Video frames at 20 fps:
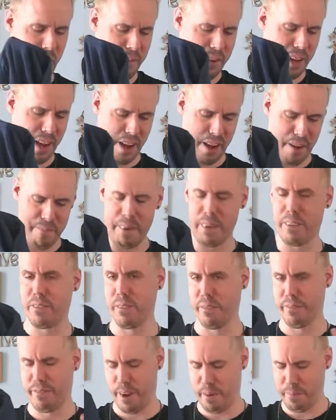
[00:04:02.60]
know me, I make
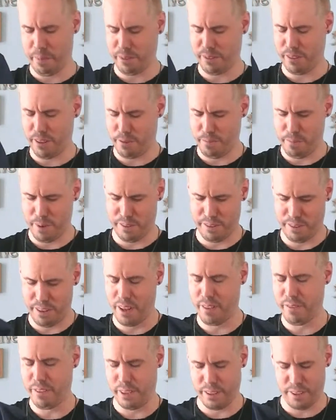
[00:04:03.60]
some fabric stuff
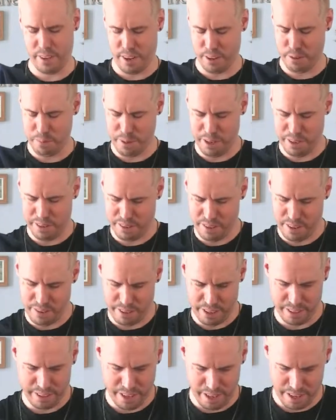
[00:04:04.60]
myself, like cosplay and stuff
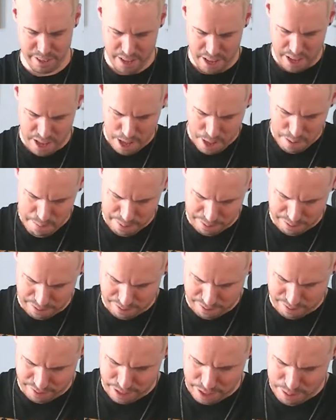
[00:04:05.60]
like that. But the
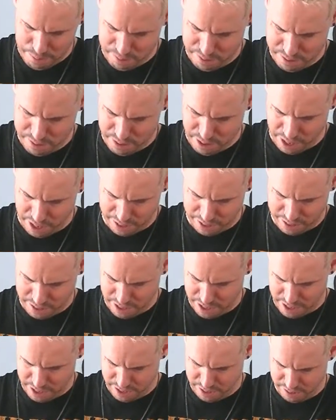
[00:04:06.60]
seams, like
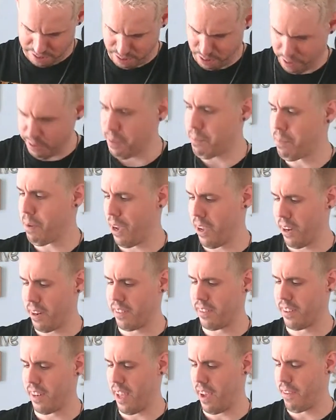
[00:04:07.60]
the, the sewing
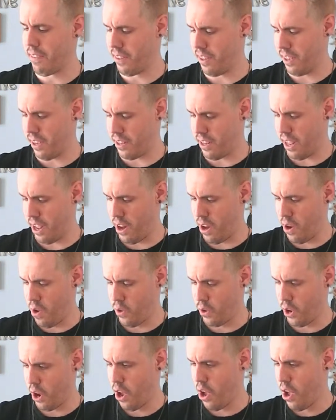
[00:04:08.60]
patterns and everything, they
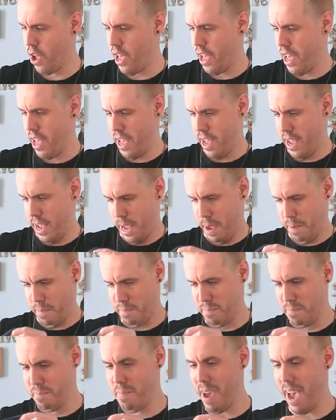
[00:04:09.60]
look
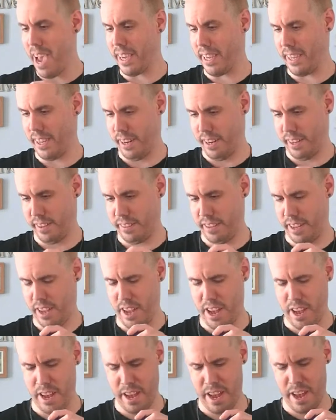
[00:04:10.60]
immaculate.
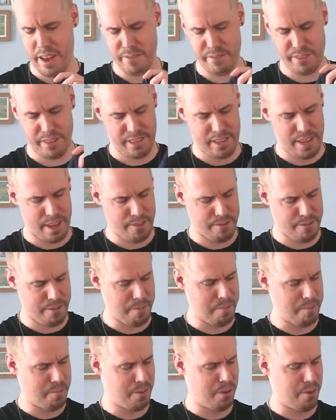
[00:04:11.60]
I have to give
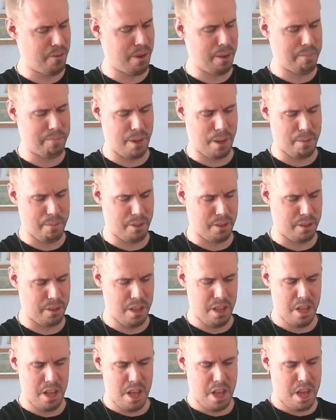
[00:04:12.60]
them to Redbubble.
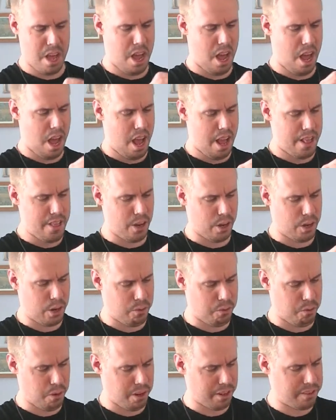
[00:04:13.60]
The
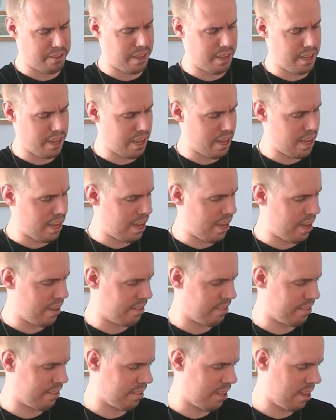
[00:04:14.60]
quality
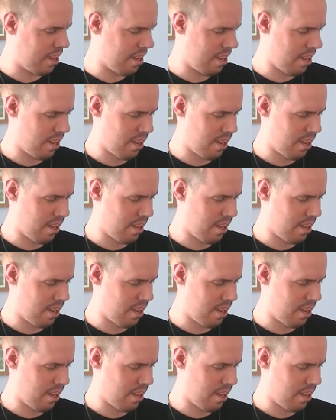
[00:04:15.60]
is